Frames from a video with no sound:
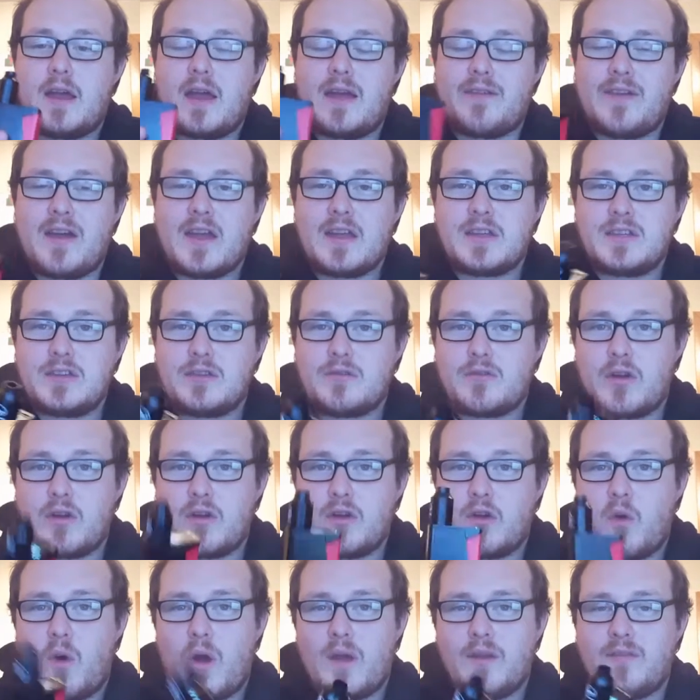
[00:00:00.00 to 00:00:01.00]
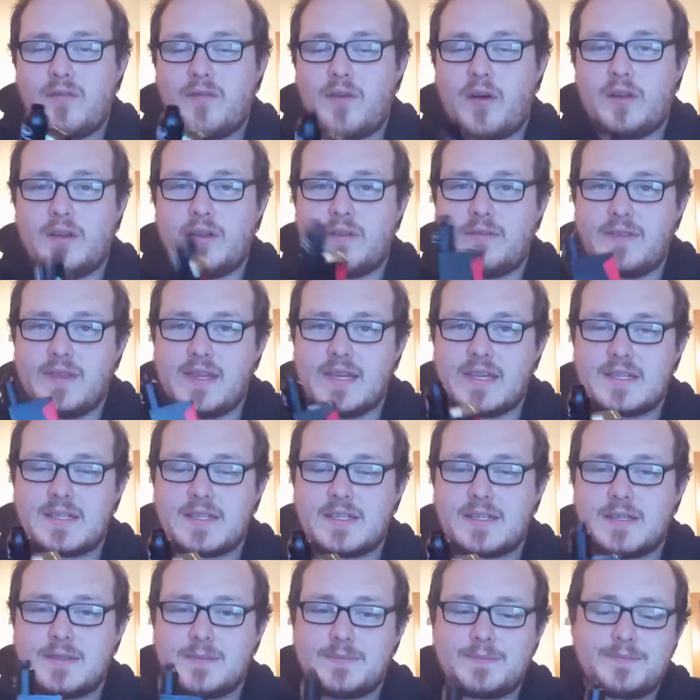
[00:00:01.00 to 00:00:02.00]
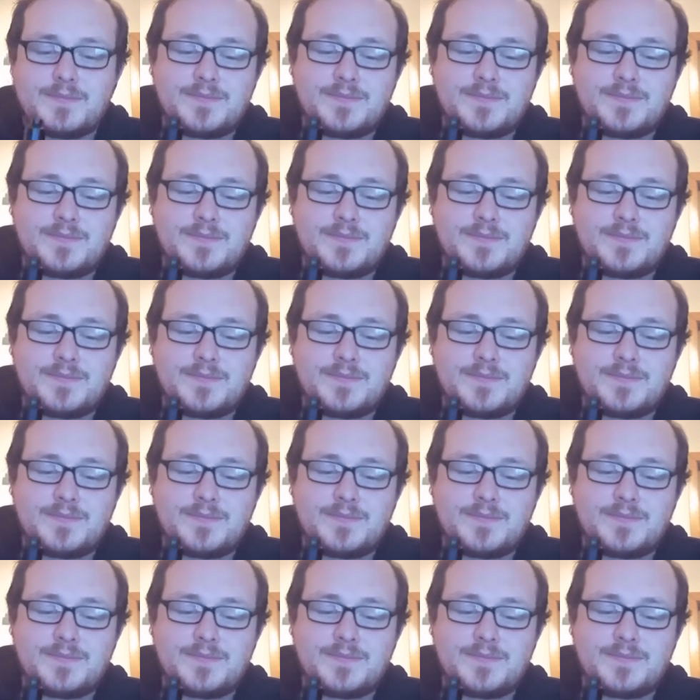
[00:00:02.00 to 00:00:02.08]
I've actually grown quite fond of this.